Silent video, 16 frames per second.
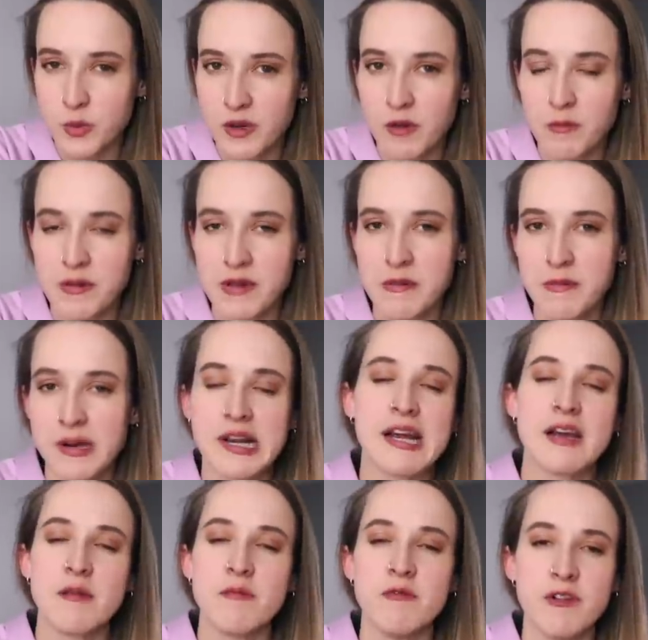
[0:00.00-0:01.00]
will be, but
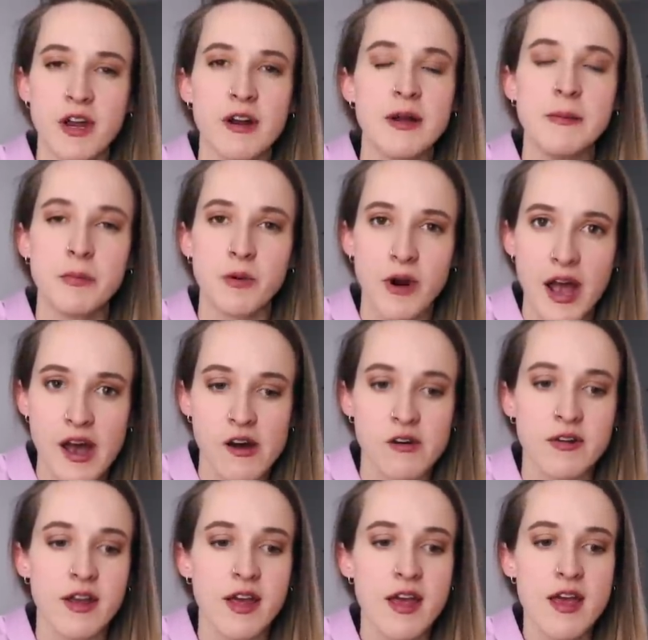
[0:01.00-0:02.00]
I am very
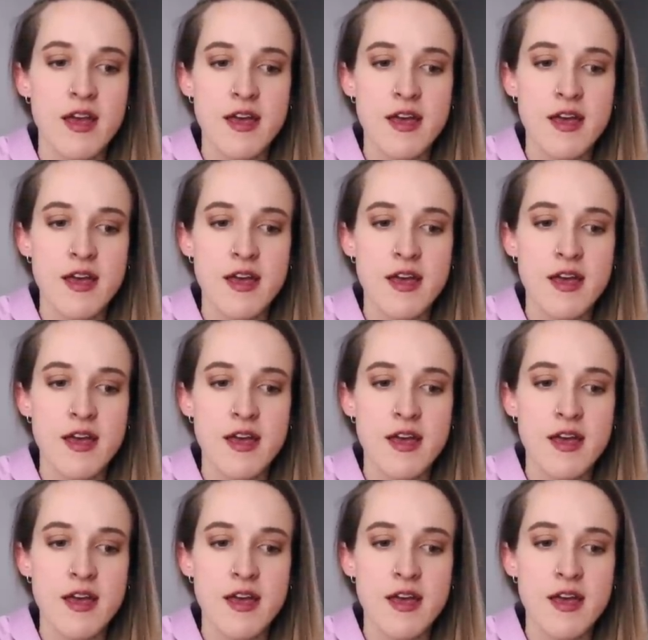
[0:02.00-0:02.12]
proud